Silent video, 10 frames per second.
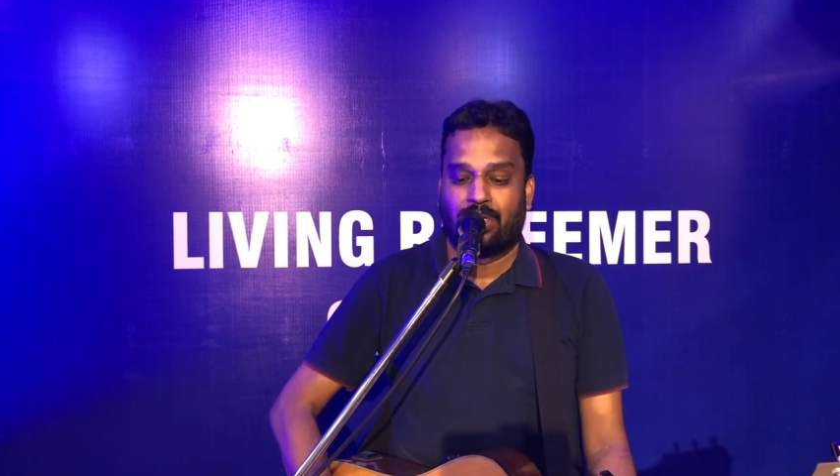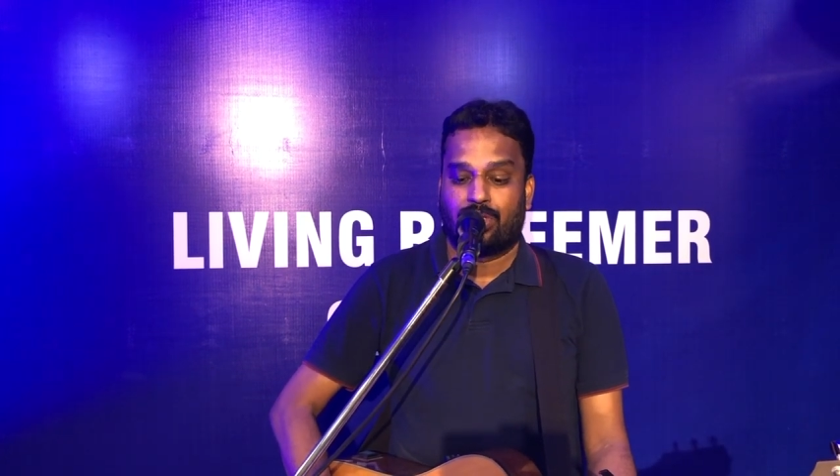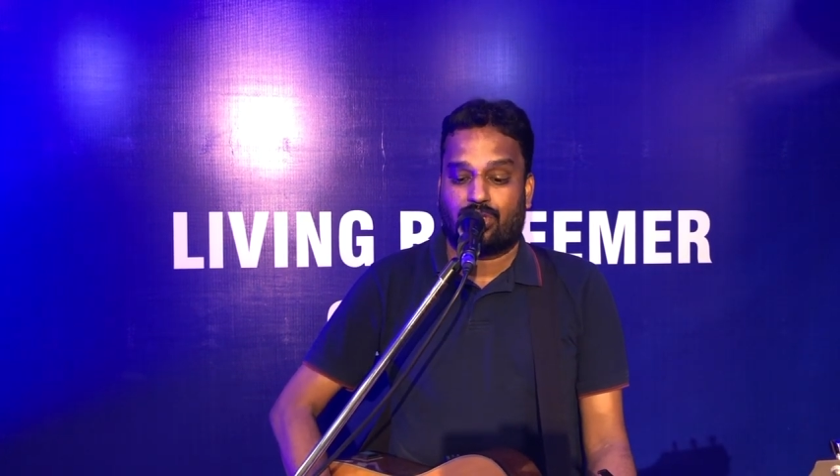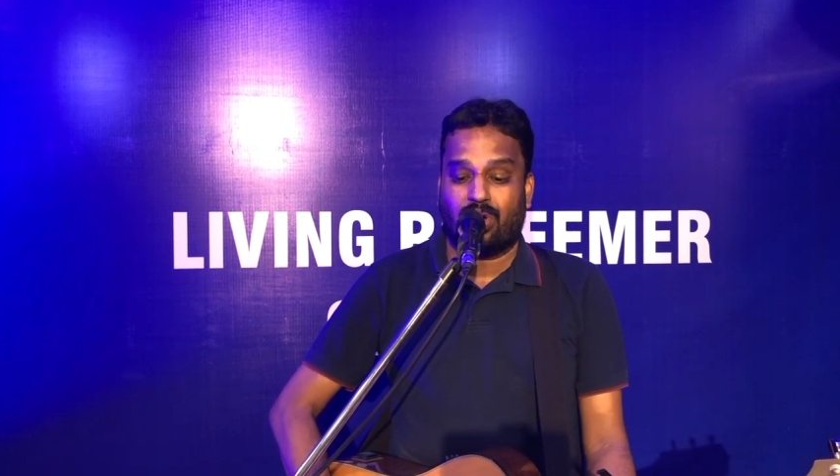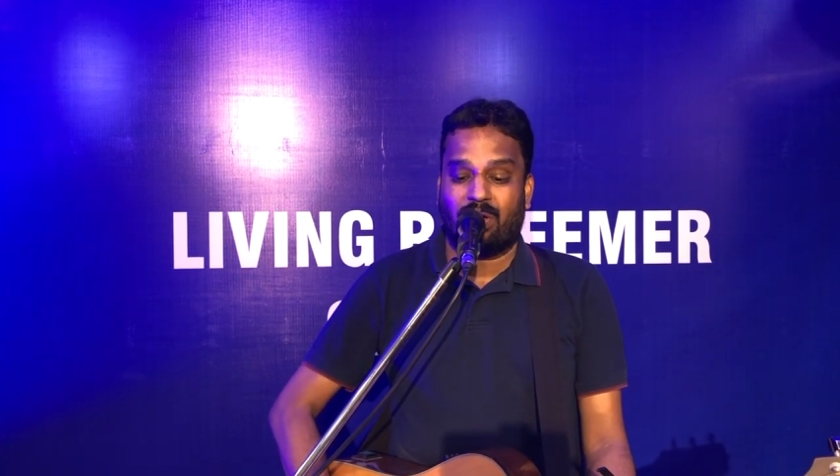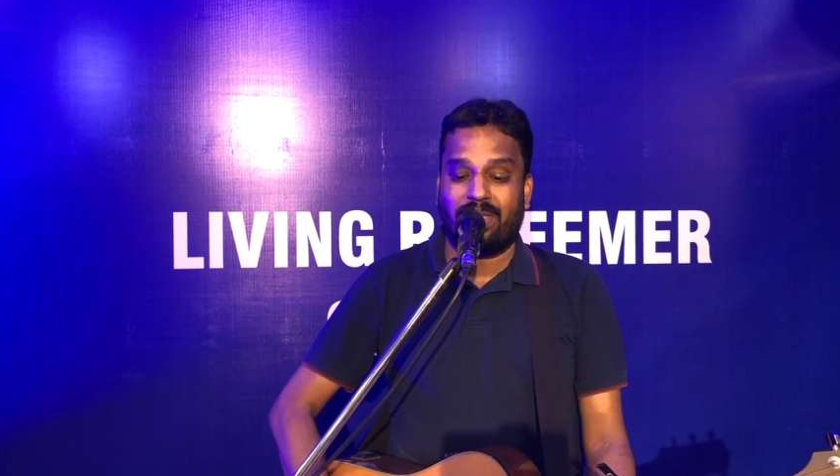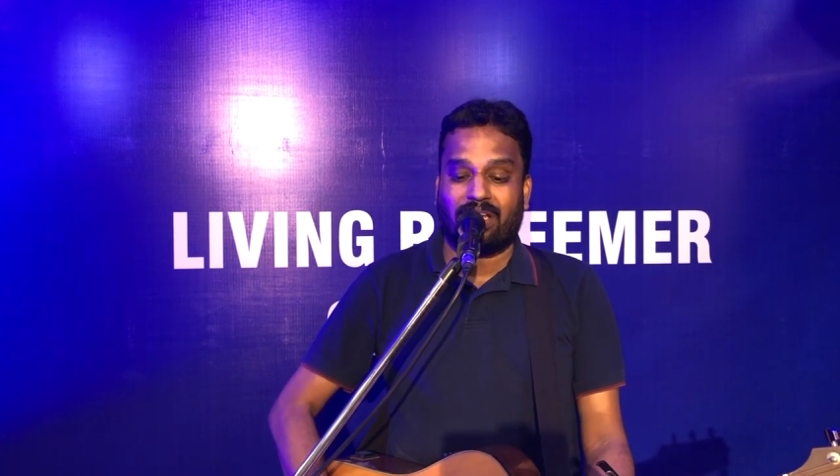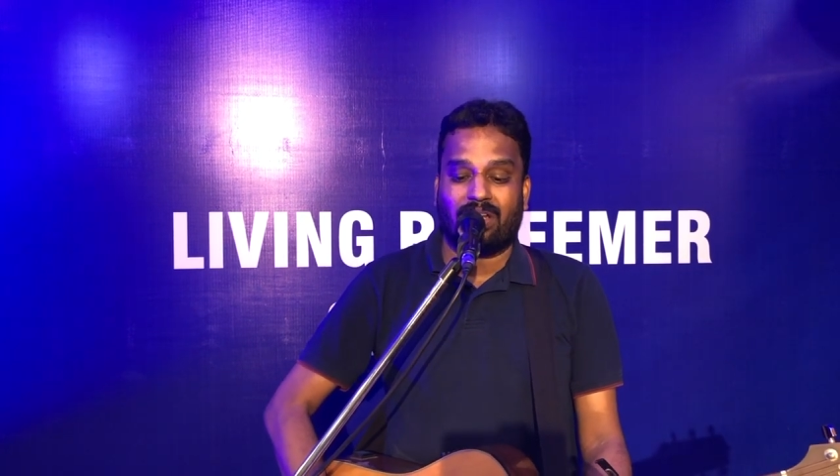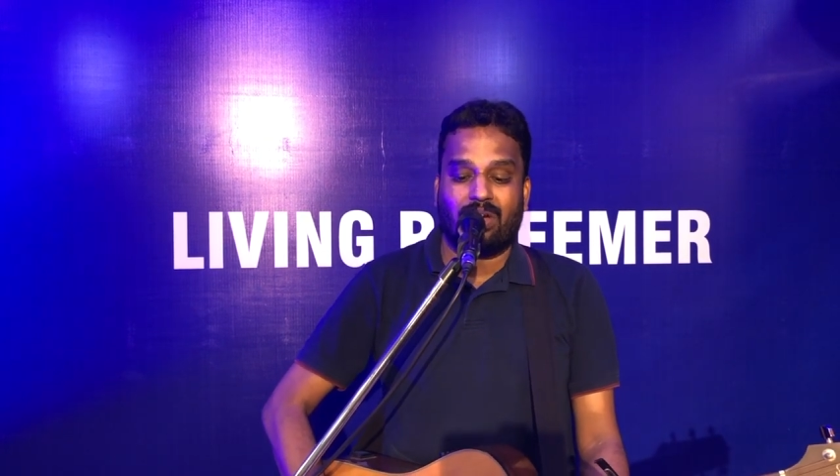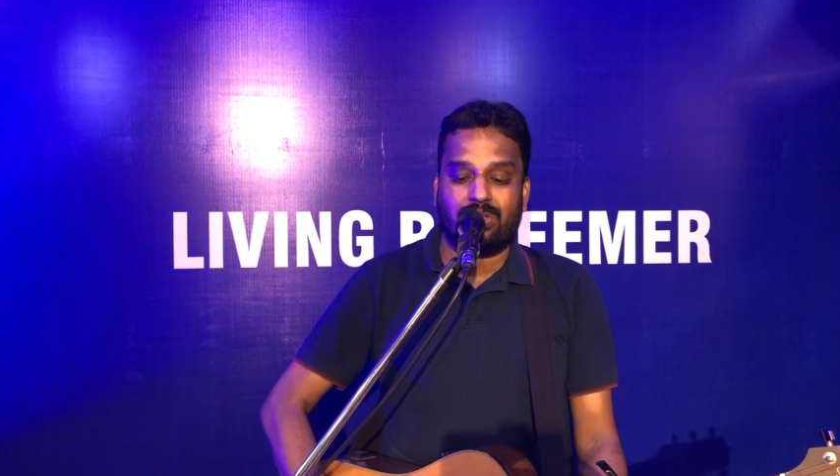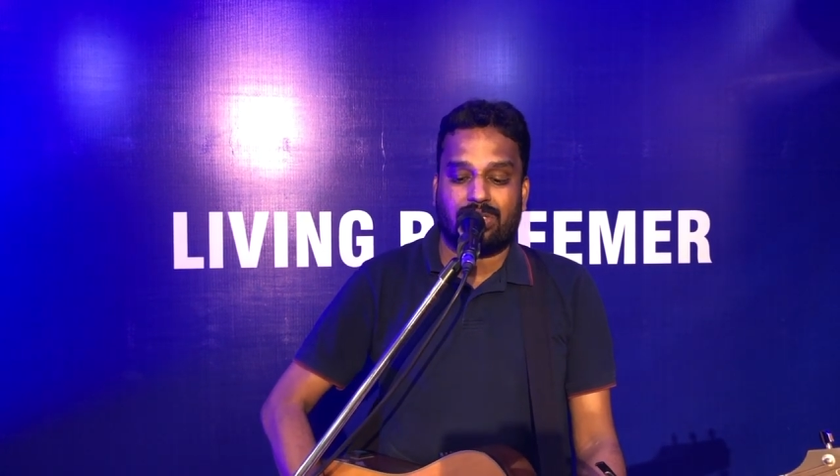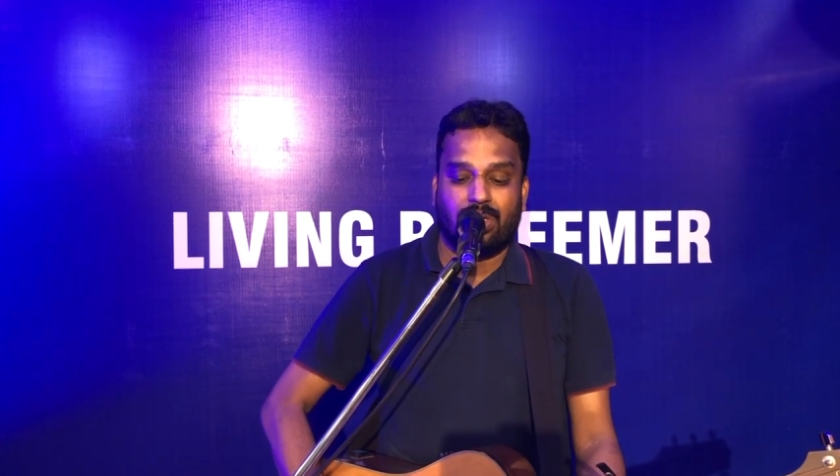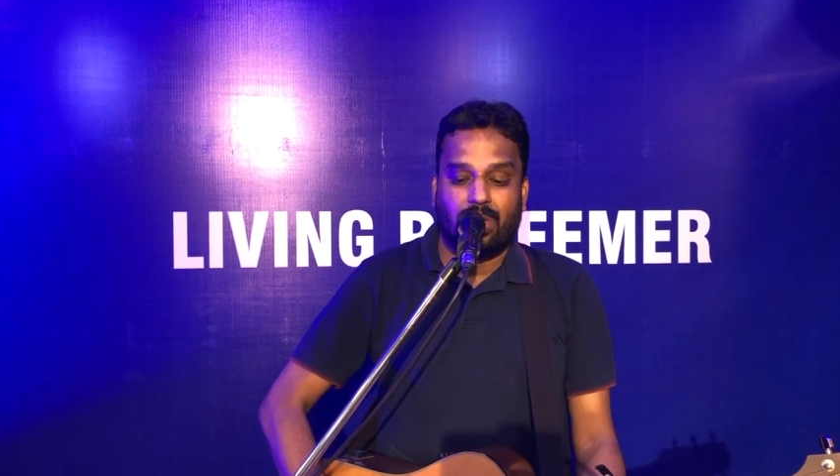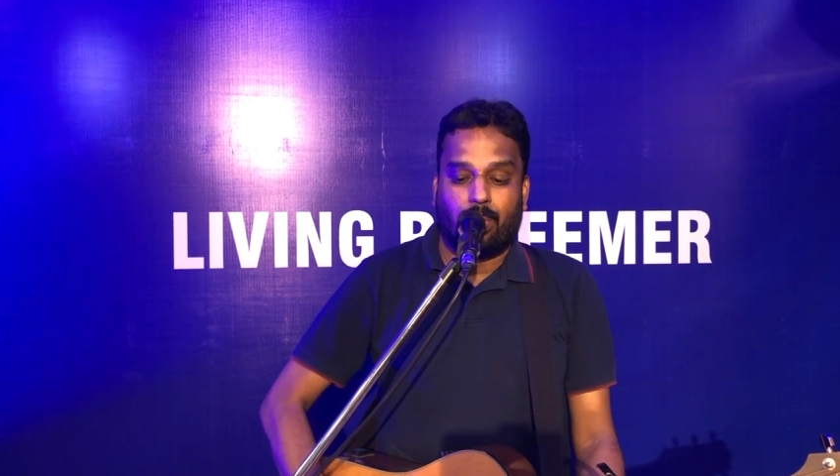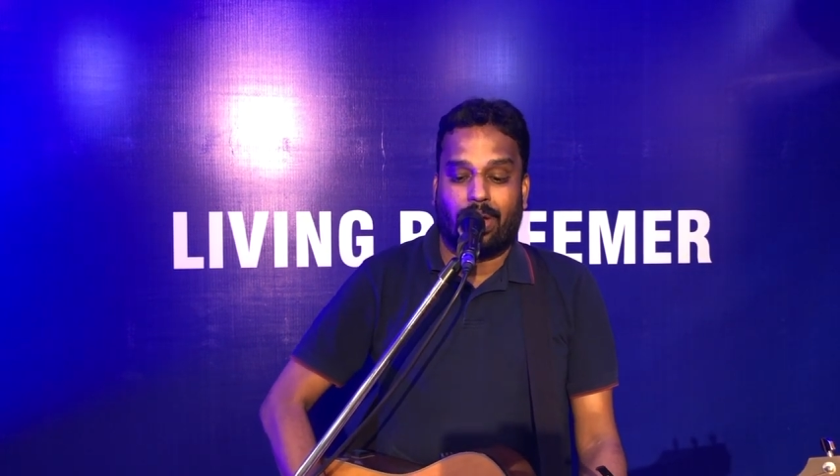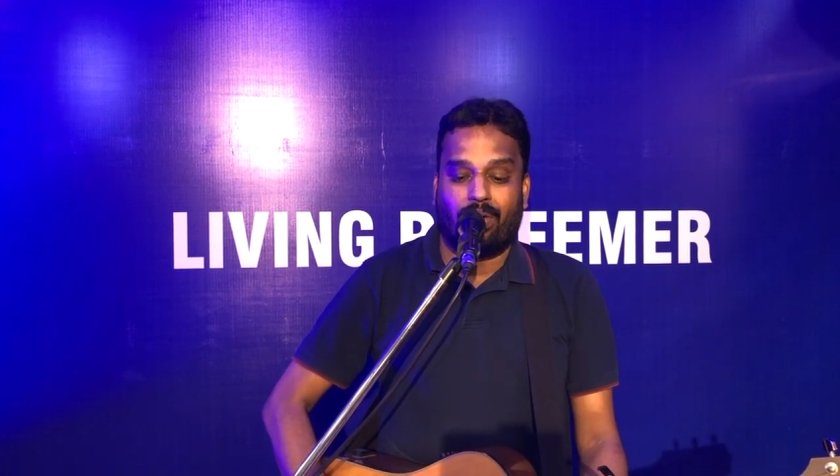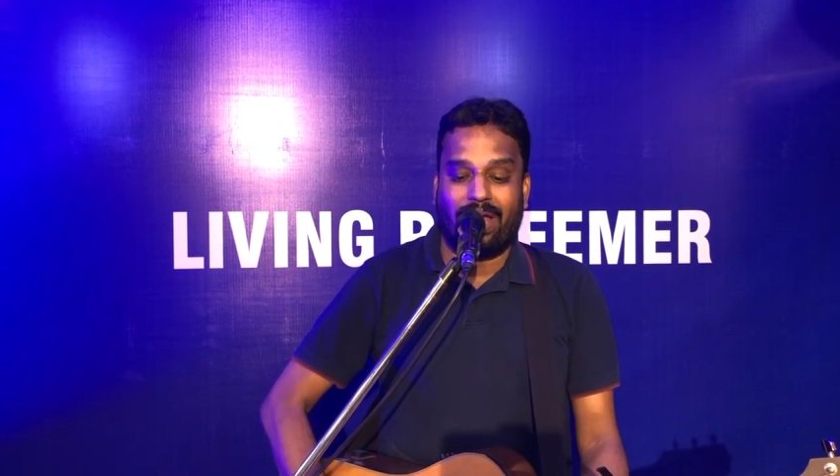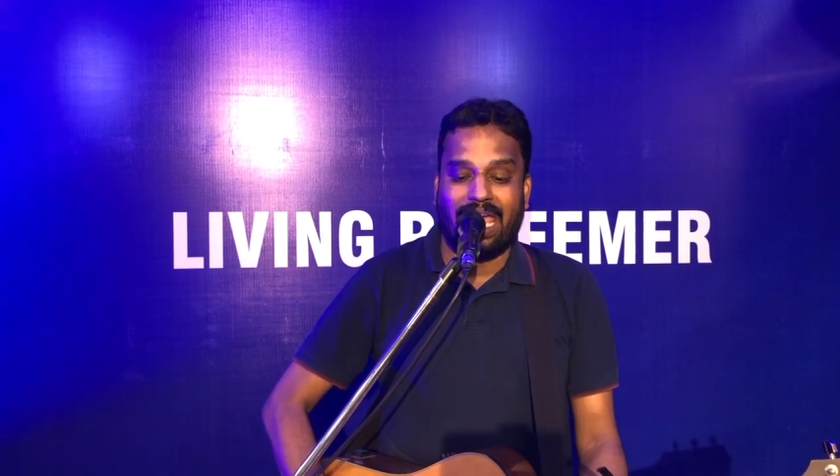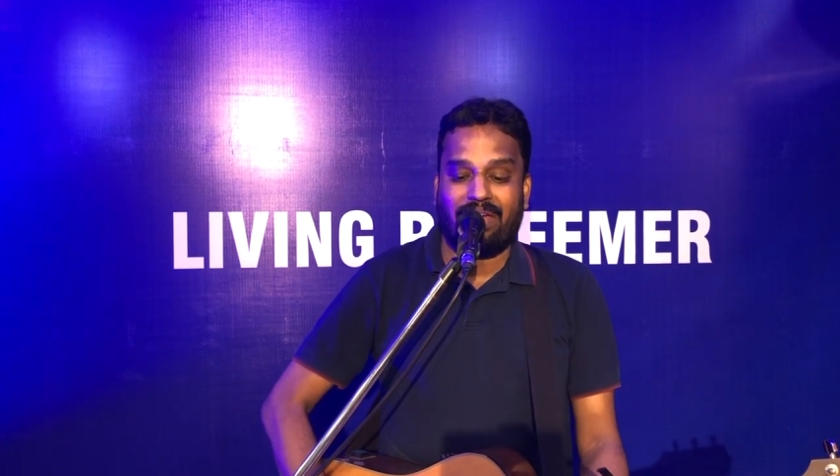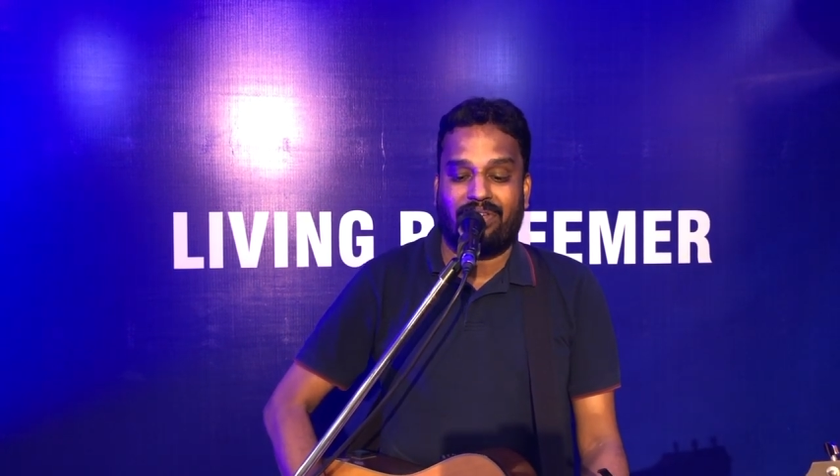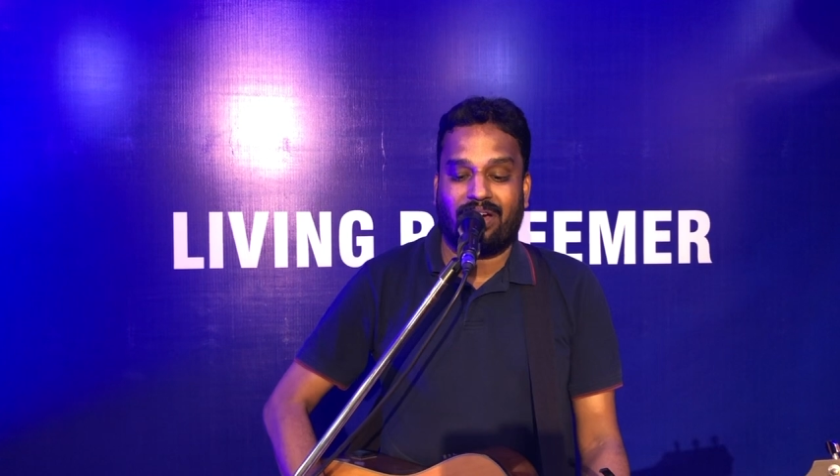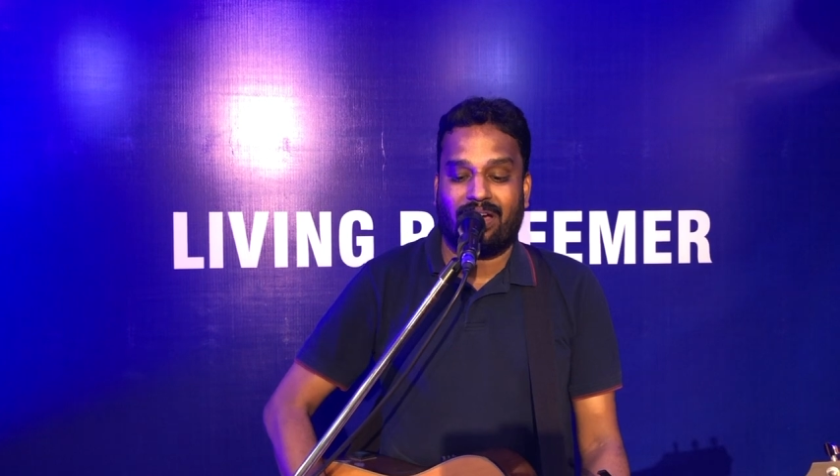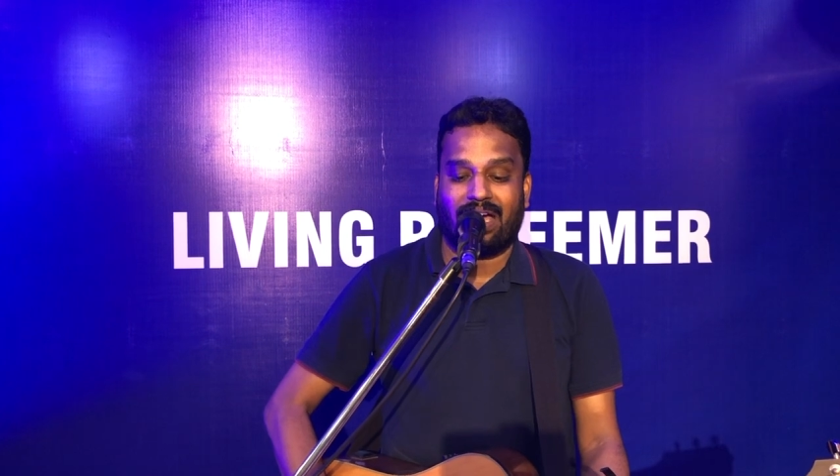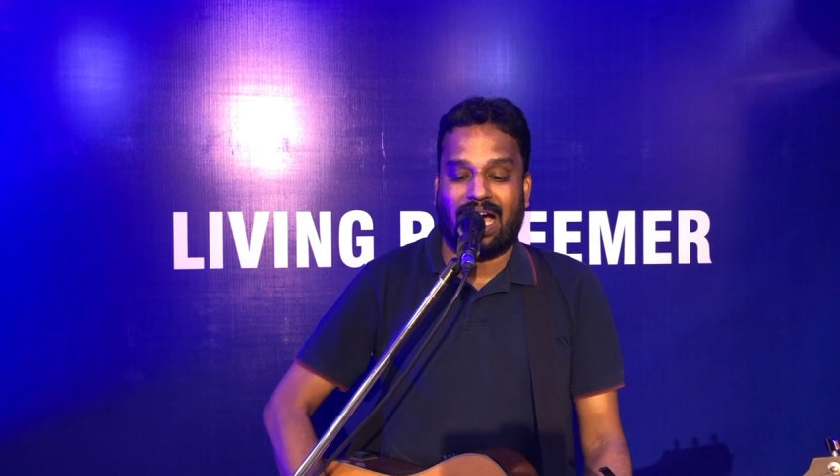Draw me close wherever